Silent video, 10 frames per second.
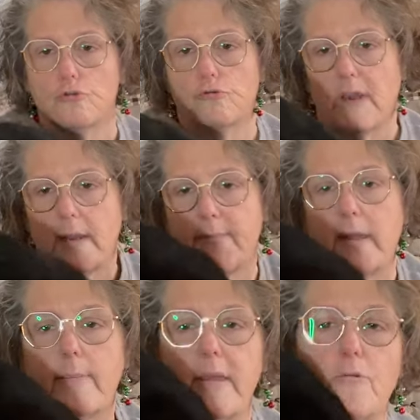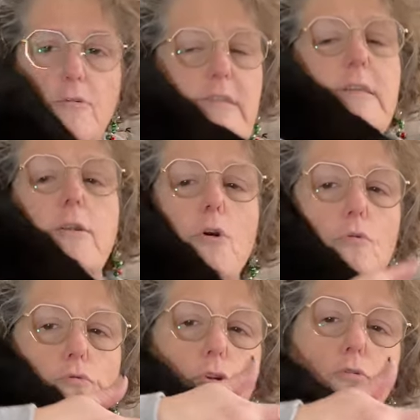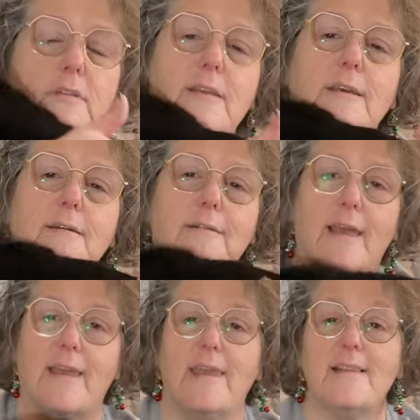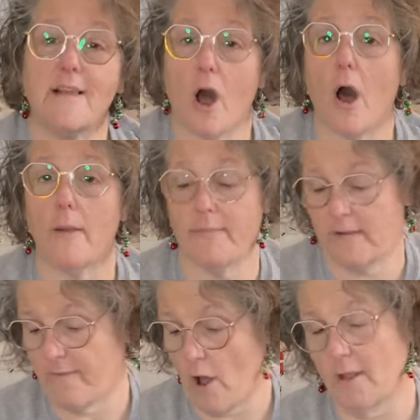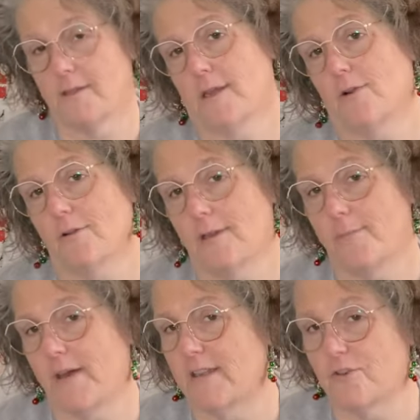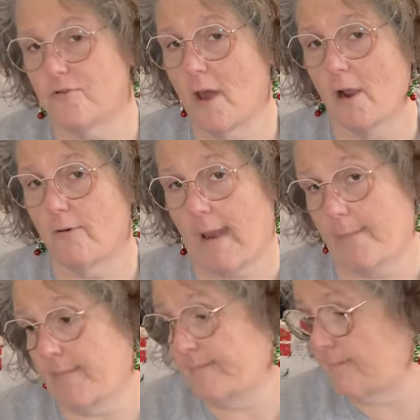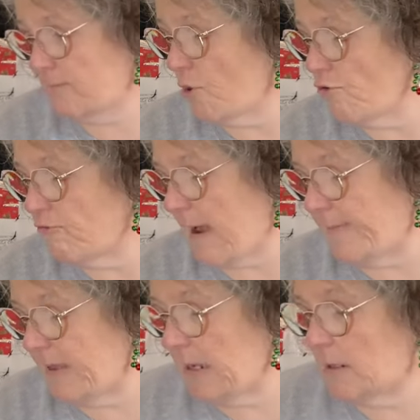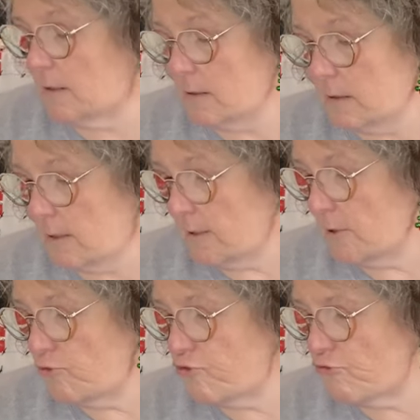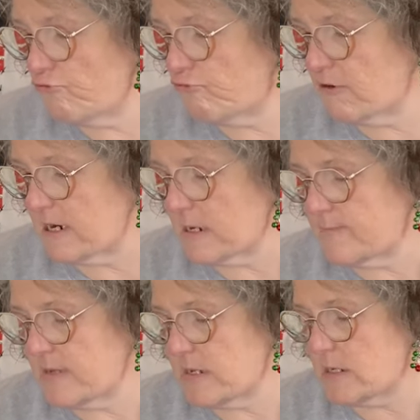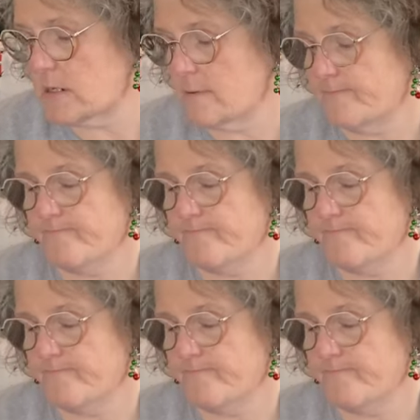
Right, baby? Oh, he said, no, no, see? Like, he's on me voluntarily, but do not grab. No grabby. No grabby.